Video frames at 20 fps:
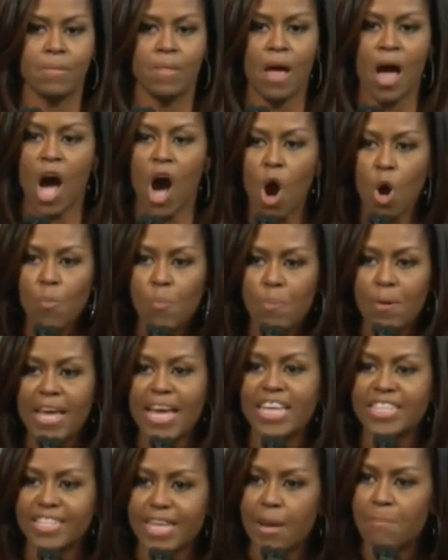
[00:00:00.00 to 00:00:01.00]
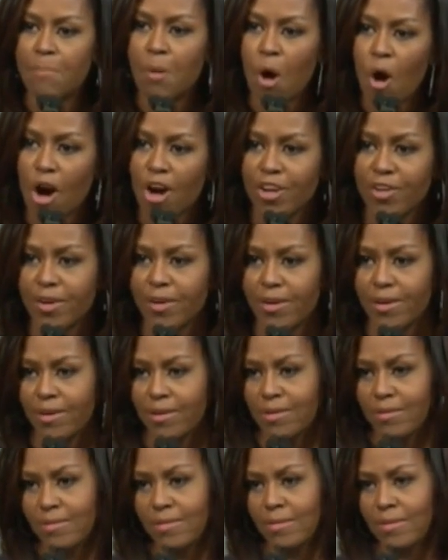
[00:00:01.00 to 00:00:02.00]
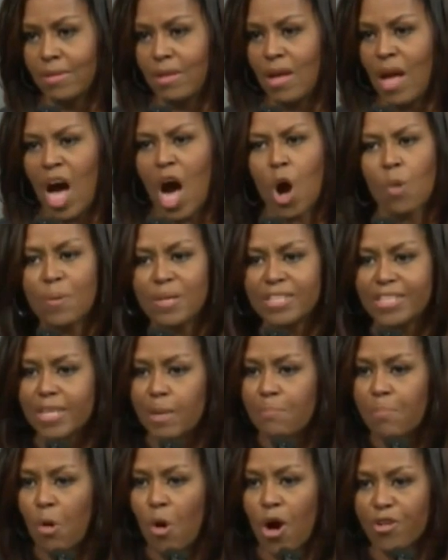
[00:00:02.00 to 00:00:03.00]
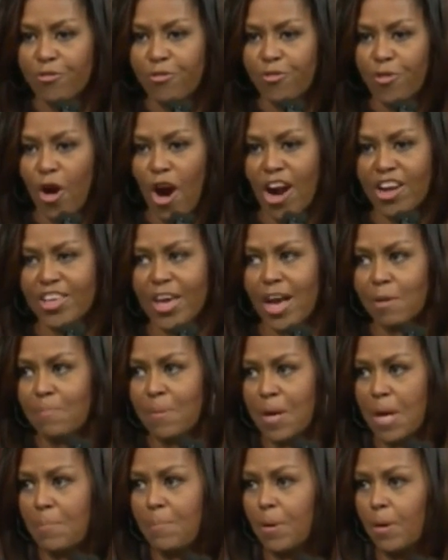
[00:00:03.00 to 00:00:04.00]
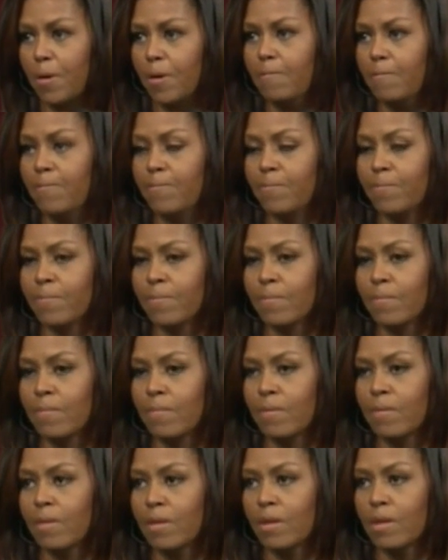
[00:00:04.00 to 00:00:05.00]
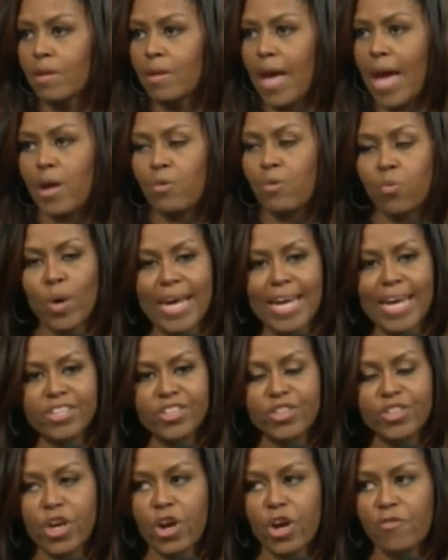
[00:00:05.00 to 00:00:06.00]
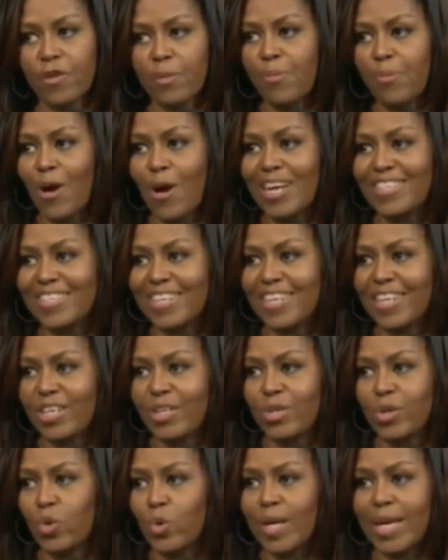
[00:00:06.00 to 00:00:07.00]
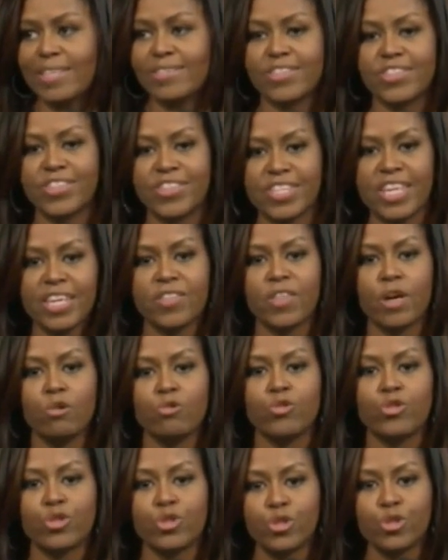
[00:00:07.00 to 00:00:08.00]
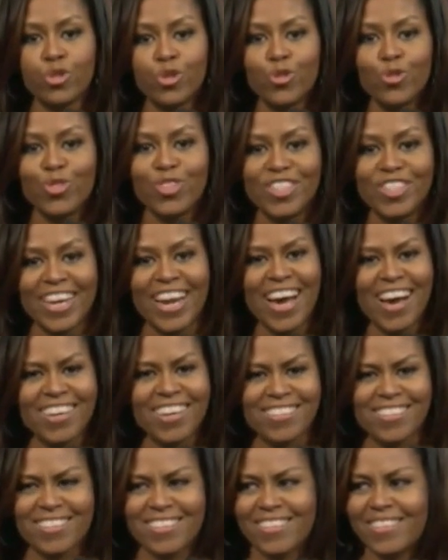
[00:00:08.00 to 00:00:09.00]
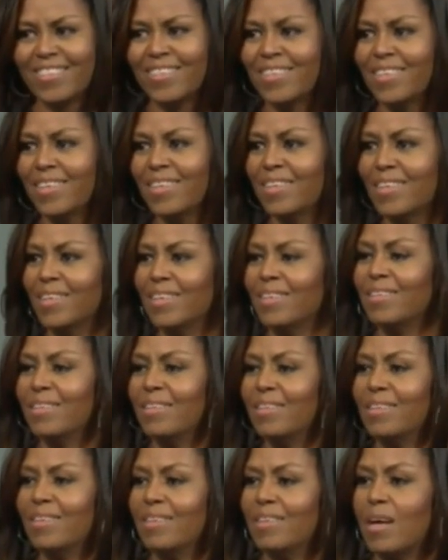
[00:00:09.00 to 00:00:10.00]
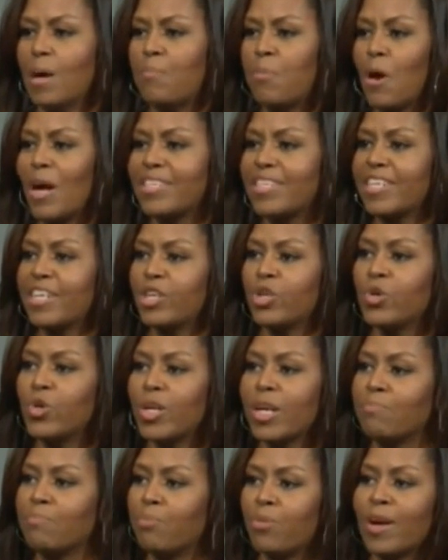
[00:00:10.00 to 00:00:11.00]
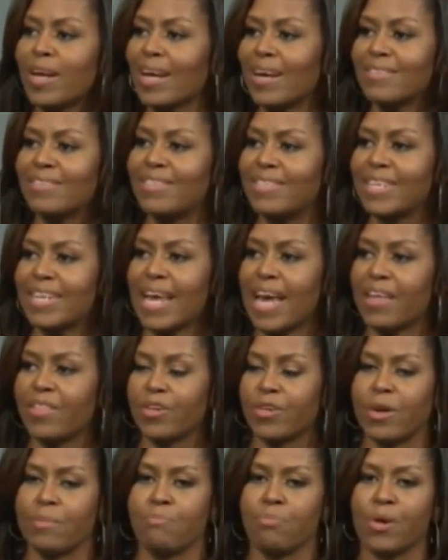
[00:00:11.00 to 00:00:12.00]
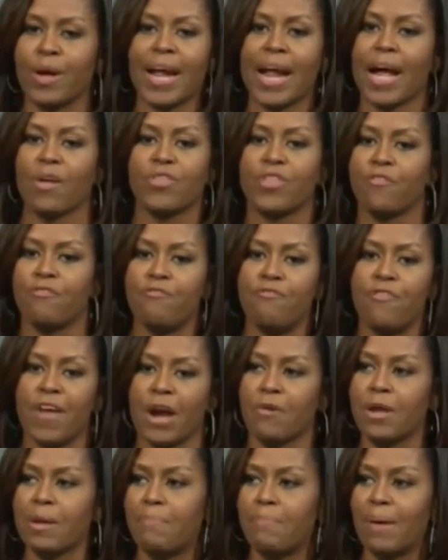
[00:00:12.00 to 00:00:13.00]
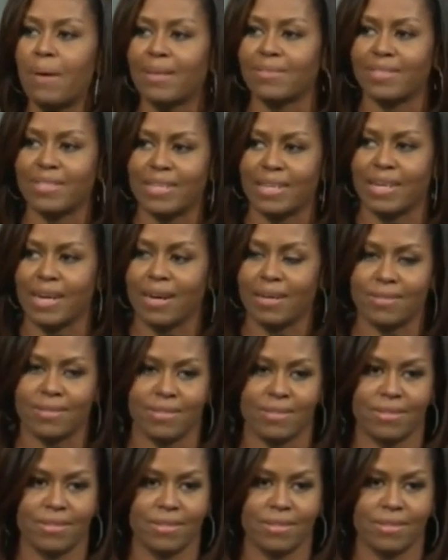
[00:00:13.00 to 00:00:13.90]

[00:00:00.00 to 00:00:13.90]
Hope is important. Hope is important for our young people. And we deserve a president who can see those truths in us. A president who can bring us together and bring out the very best in us.